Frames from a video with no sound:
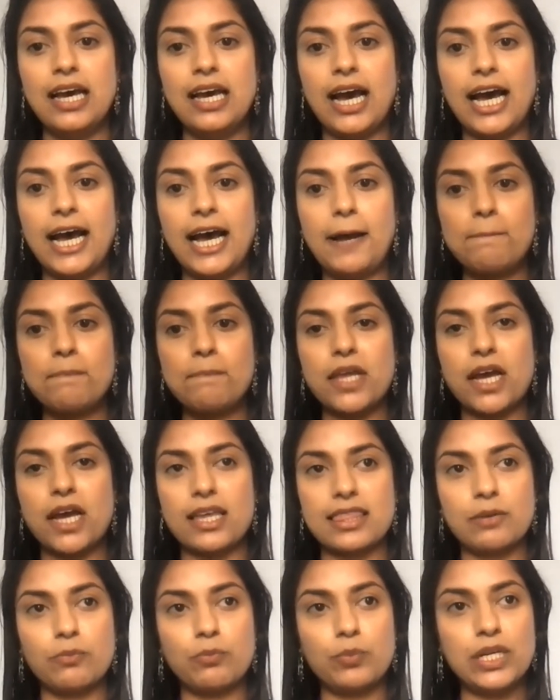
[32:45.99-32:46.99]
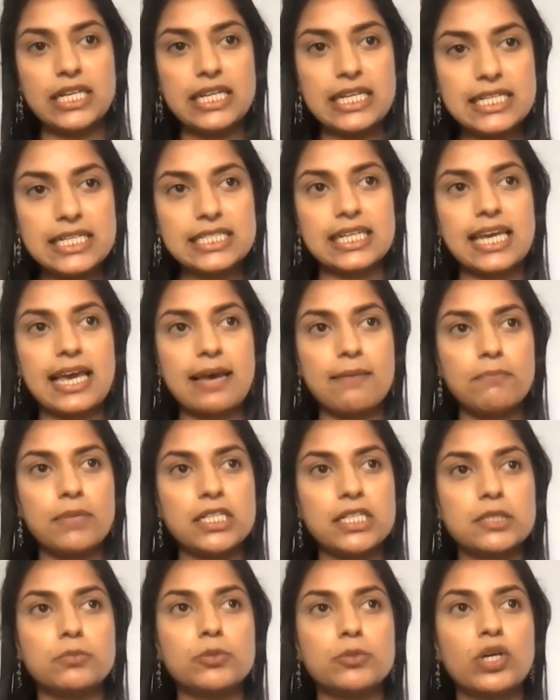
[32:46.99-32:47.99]
I think we need to get
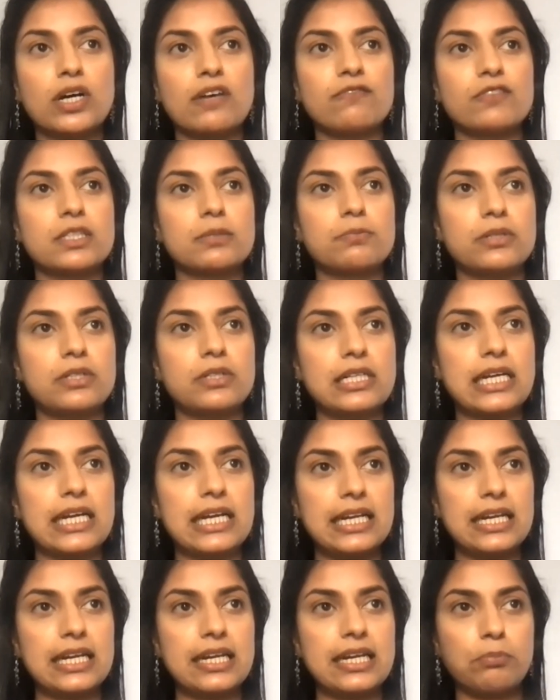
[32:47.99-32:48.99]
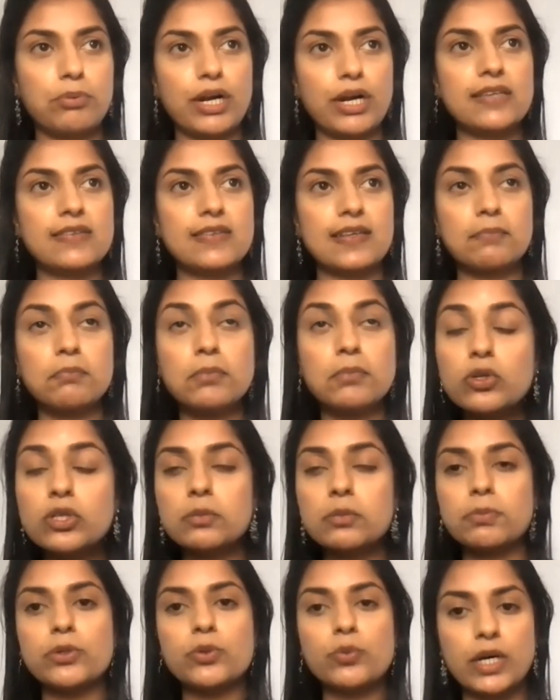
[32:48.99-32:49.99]
much more comfortable in embracing
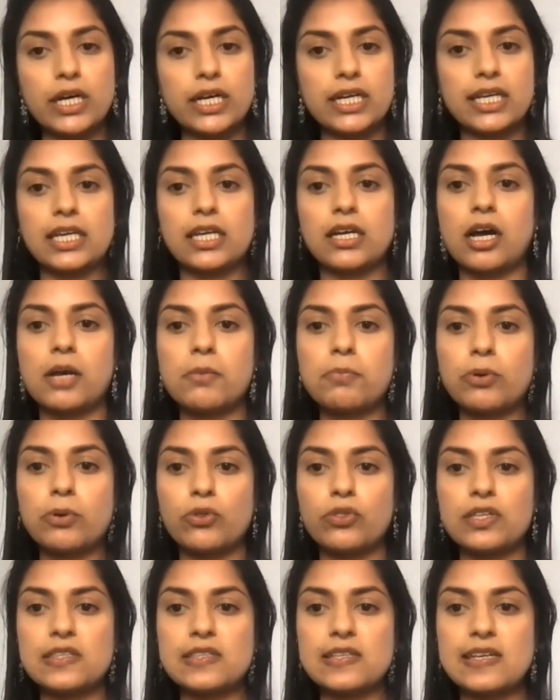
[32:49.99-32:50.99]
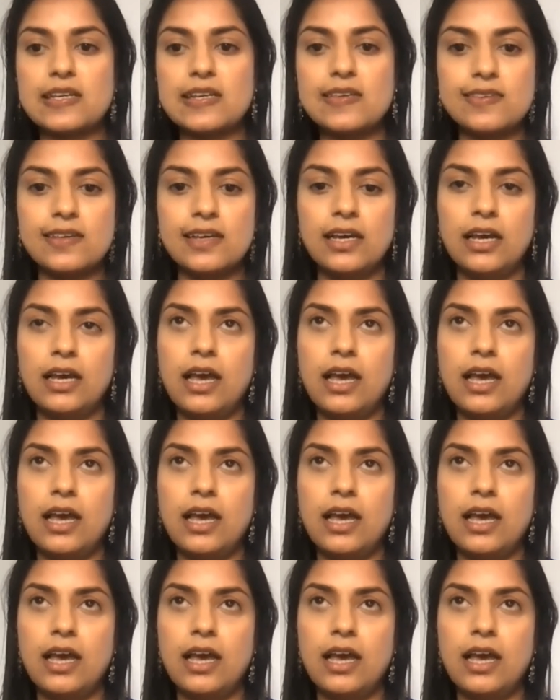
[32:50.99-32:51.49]
multiple working hypotheses,